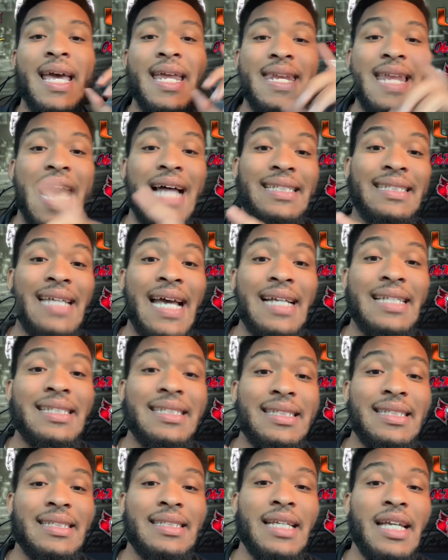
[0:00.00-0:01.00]
Now,
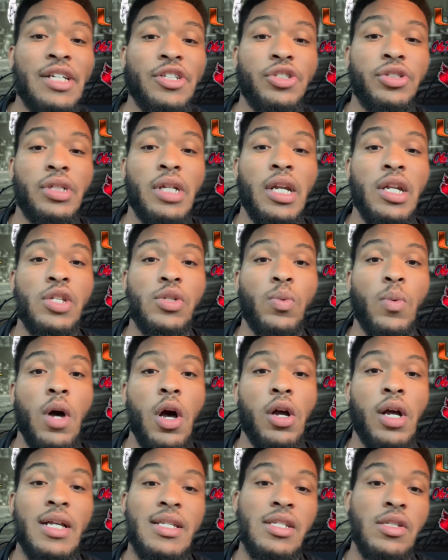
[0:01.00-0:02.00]
Texas is interesting as
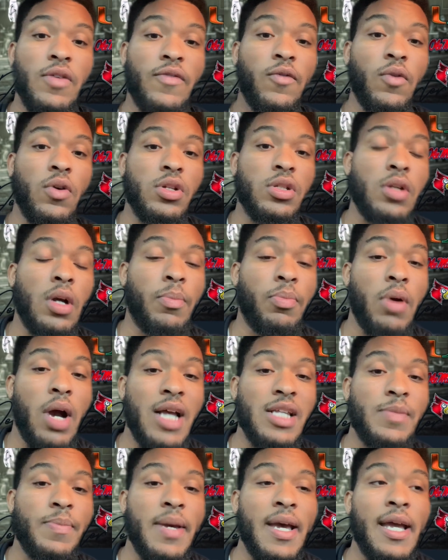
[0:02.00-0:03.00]
well because he's a four-star
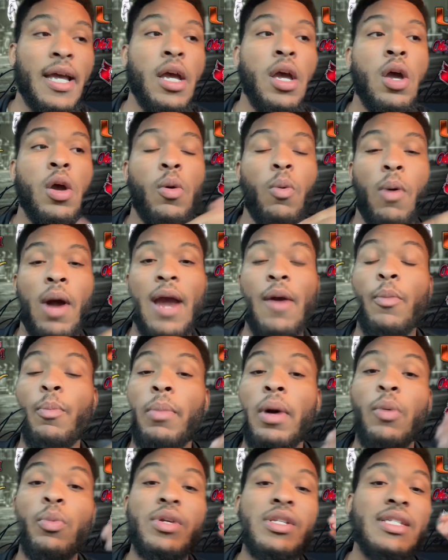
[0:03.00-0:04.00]
prospect, right?
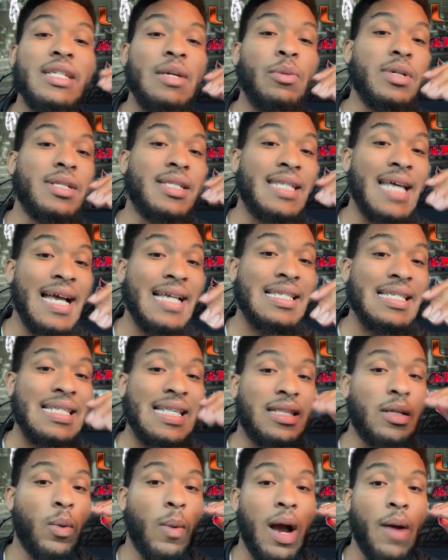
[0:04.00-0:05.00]
But we see with Texas
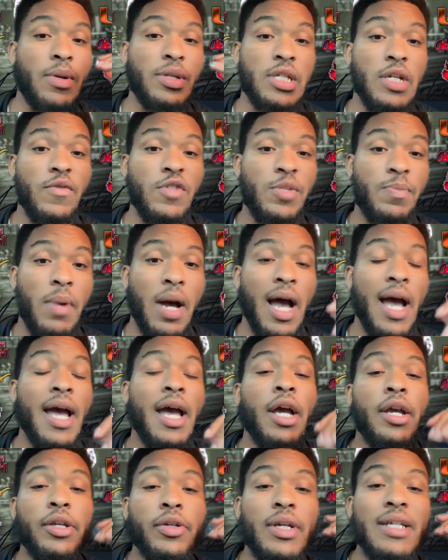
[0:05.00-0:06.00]
at the wide receiver spot,
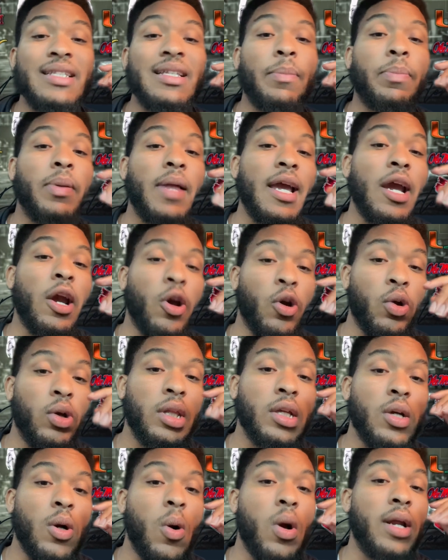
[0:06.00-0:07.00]
you get to play
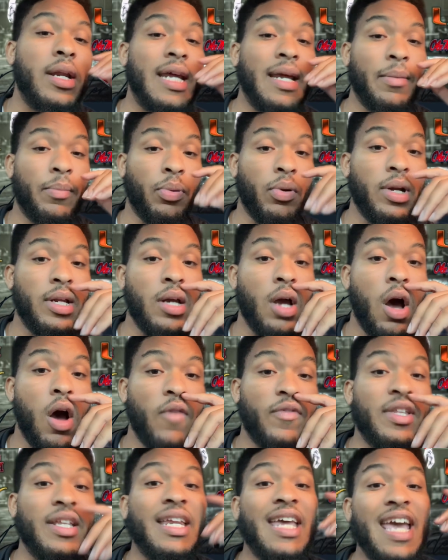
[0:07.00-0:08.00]
early on and pretty
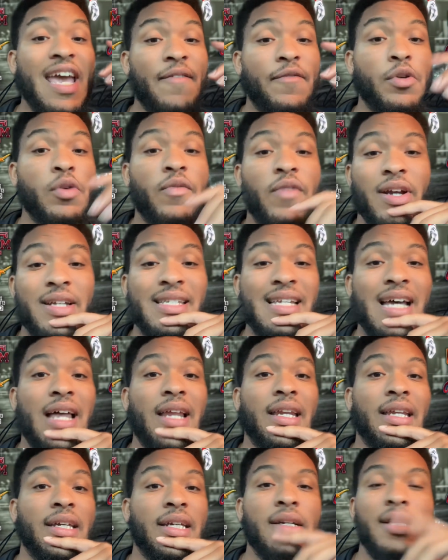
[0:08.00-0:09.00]
often if you're very
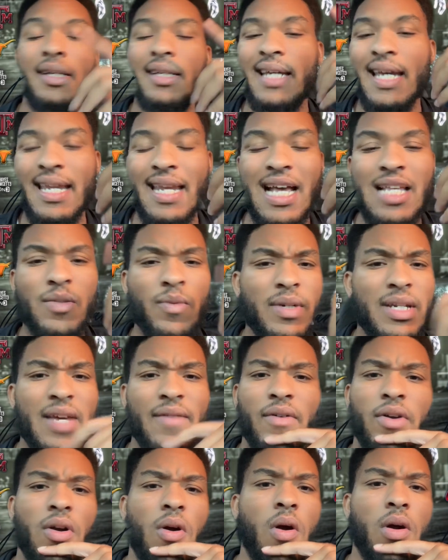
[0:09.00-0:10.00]
talented and good. And that's what
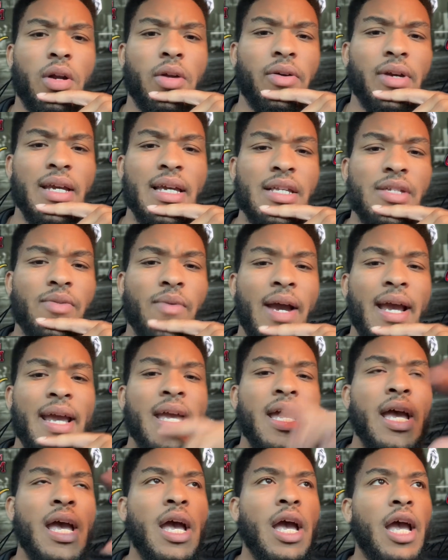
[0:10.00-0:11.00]
Devin Carter is, right?
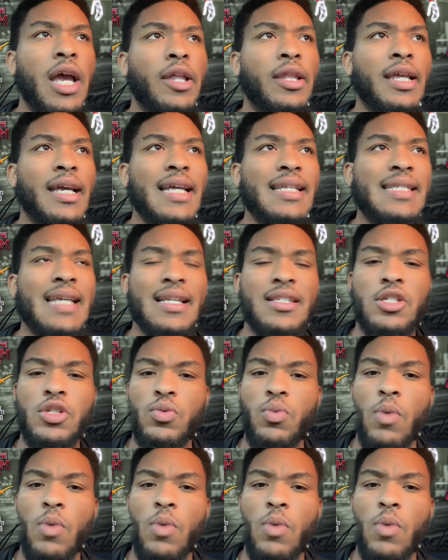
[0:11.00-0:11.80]
Look at Texas.